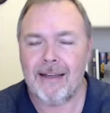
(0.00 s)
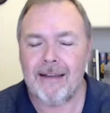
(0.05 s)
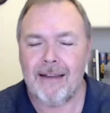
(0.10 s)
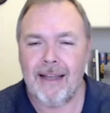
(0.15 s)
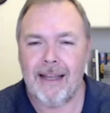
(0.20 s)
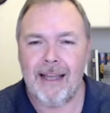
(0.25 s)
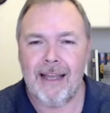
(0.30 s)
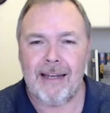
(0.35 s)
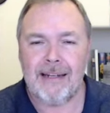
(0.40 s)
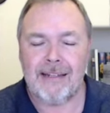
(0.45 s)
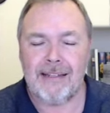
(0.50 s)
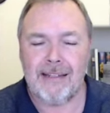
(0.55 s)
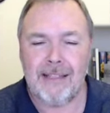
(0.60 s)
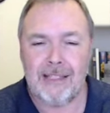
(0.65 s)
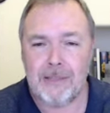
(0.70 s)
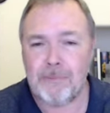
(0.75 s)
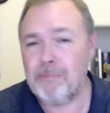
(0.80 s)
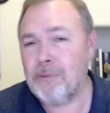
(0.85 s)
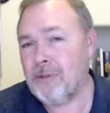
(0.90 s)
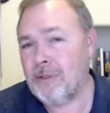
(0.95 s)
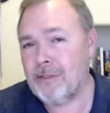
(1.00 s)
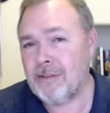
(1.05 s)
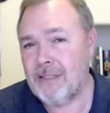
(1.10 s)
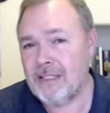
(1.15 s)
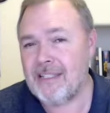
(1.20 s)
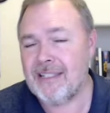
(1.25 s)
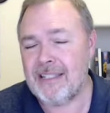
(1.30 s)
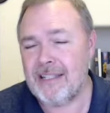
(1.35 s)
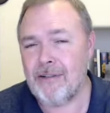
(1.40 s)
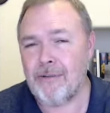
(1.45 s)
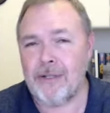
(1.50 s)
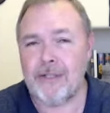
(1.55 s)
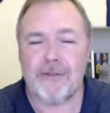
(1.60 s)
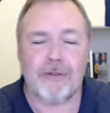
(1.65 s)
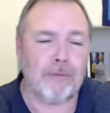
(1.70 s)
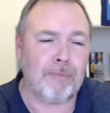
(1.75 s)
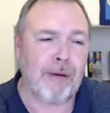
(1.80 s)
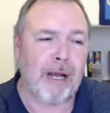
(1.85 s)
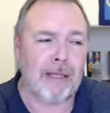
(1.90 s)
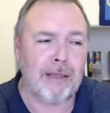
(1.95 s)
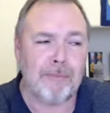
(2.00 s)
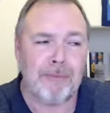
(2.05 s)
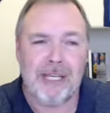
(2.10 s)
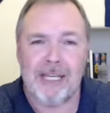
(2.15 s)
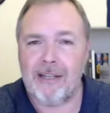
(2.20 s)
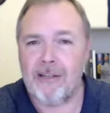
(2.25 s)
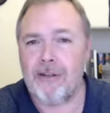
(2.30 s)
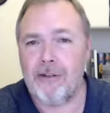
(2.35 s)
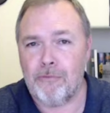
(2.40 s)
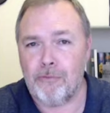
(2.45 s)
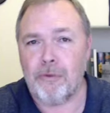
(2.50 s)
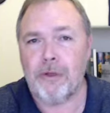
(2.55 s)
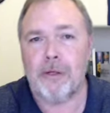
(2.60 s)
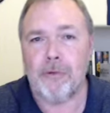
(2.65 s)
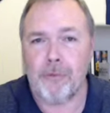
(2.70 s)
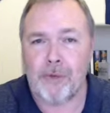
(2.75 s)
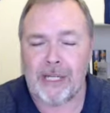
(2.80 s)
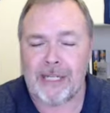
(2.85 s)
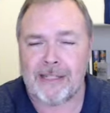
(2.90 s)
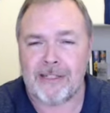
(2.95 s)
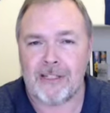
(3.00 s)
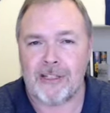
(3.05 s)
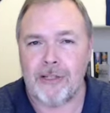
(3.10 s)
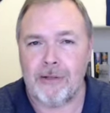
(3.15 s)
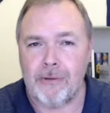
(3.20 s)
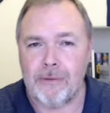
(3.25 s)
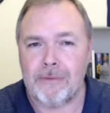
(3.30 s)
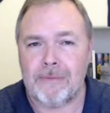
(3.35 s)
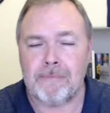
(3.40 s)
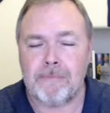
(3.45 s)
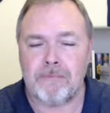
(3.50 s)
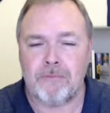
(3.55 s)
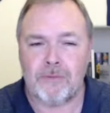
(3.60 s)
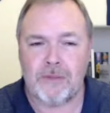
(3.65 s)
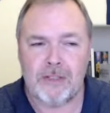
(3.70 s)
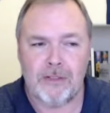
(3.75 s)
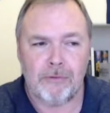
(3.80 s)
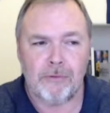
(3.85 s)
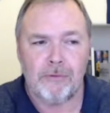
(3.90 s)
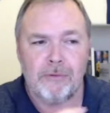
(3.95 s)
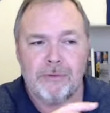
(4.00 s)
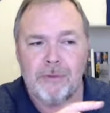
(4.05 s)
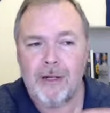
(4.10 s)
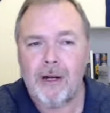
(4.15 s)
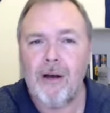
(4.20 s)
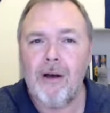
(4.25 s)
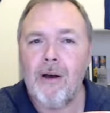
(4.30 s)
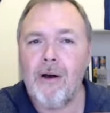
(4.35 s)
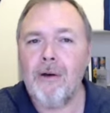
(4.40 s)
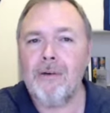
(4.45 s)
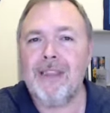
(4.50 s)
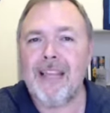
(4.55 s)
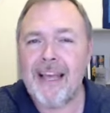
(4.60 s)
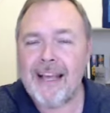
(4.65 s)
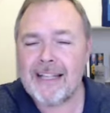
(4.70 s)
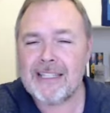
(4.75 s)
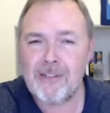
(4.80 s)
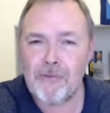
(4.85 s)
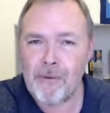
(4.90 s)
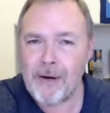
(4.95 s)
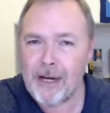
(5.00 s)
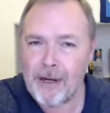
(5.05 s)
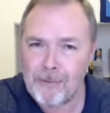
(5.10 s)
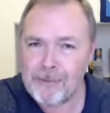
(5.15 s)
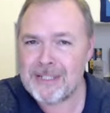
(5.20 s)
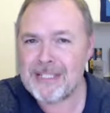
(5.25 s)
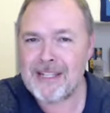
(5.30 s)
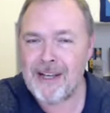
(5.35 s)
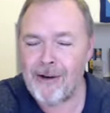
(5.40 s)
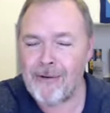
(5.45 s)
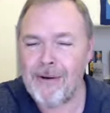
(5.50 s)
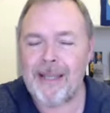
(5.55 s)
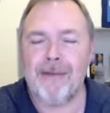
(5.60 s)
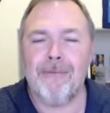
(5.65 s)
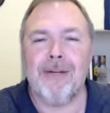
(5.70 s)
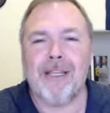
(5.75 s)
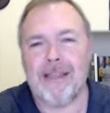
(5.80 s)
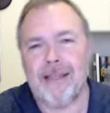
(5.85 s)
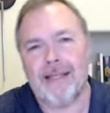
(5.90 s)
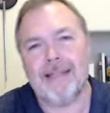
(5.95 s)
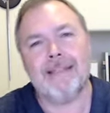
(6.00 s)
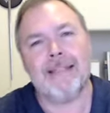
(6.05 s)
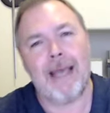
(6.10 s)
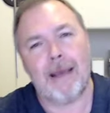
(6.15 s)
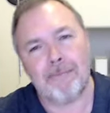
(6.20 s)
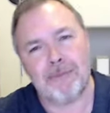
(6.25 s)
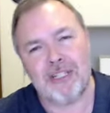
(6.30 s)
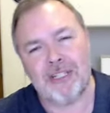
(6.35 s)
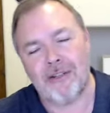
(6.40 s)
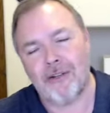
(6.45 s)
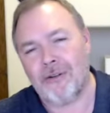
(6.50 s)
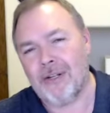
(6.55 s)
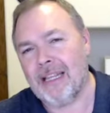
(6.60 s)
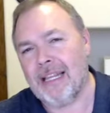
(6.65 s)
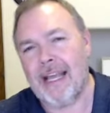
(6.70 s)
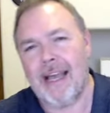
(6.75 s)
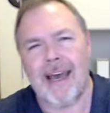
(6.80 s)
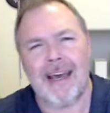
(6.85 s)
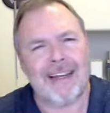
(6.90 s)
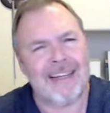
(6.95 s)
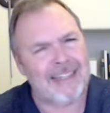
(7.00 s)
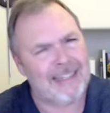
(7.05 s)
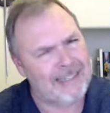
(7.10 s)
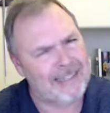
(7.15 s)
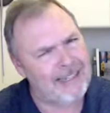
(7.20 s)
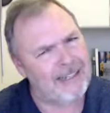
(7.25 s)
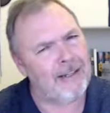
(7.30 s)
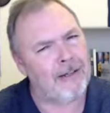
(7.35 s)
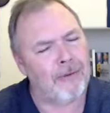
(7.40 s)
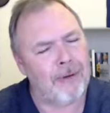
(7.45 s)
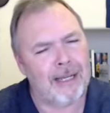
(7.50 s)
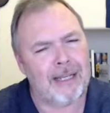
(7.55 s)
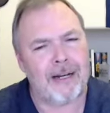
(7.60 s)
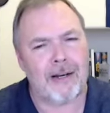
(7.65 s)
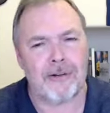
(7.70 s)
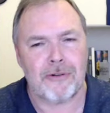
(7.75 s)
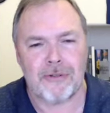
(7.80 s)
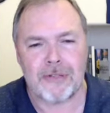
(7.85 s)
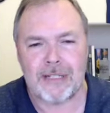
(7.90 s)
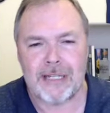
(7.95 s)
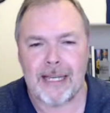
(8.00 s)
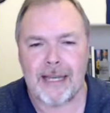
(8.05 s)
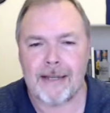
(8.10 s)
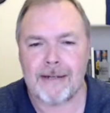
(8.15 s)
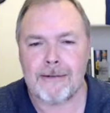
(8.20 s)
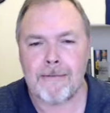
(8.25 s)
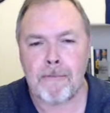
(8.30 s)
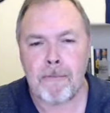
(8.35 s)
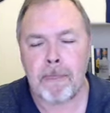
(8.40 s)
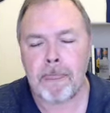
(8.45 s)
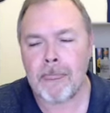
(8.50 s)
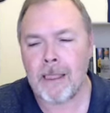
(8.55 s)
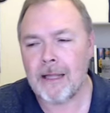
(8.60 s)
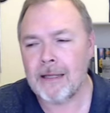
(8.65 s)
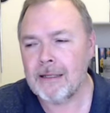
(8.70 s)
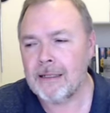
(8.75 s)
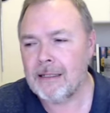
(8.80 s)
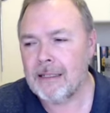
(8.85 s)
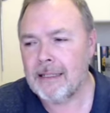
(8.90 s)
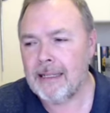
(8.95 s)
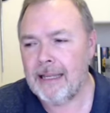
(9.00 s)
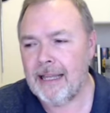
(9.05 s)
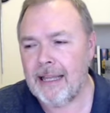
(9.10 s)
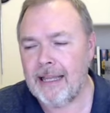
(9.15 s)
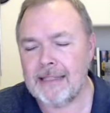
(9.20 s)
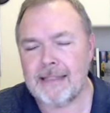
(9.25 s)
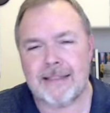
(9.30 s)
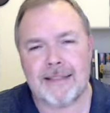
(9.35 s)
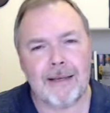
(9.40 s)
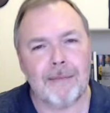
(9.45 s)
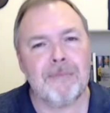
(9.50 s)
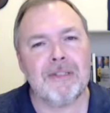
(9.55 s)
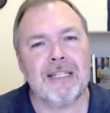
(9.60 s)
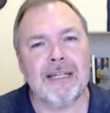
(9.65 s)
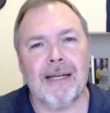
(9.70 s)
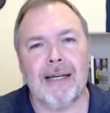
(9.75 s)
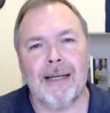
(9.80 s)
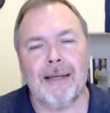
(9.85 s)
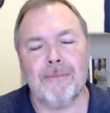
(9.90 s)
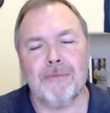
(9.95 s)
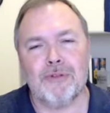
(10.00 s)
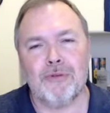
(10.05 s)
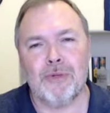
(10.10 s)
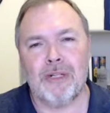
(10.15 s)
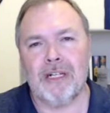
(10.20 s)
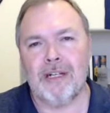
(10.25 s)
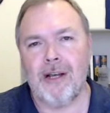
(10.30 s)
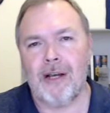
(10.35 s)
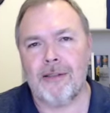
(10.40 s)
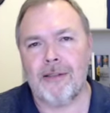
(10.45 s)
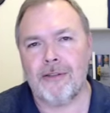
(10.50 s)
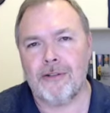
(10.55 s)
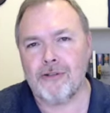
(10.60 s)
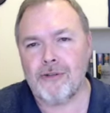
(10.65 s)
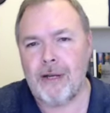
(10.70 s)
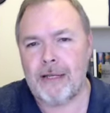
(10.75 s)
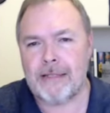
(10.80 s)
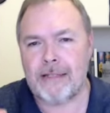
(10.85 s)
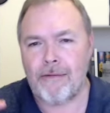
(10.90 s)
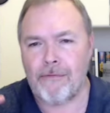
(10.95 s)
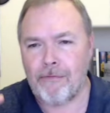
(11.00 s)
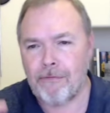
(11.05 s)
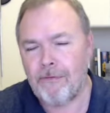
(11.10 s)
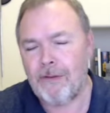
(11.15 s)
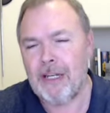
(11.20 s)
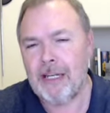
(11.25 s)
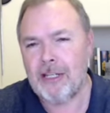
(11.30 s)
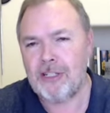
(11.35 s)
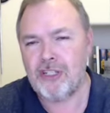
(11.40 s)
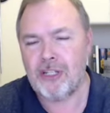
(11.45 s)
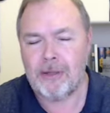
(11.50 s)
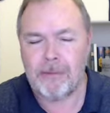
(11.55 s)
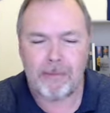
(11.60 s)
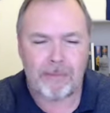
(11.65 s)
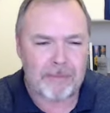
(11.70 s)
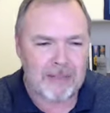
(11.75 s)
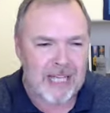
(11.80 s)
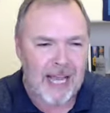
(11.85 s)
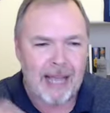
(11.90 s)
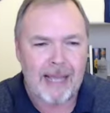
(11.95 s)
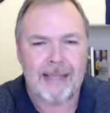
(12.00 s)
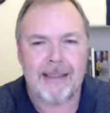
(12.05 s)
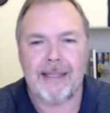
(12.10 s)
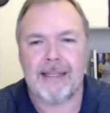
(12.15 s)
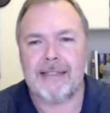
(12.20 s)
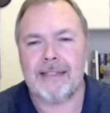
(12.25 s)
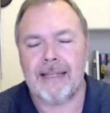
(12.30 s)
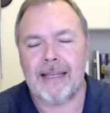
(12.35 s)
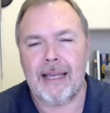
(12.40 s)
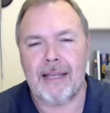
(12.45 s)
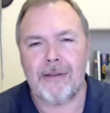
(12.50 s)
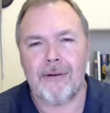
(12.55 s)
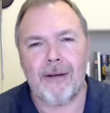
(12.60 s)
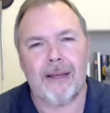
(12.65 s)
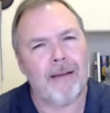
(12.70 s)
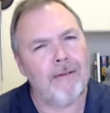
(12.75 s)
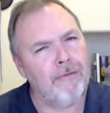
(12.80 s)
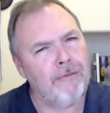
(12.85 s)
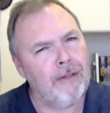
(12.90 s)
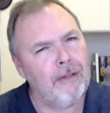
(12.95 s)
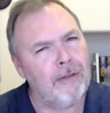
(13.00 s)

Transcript: And this book, this series would probably be a good reread too. To, oh, that's where it was going when things happened early on and you didn't quite understand. And sometimes when an author tries to finish and tie things together, it can feel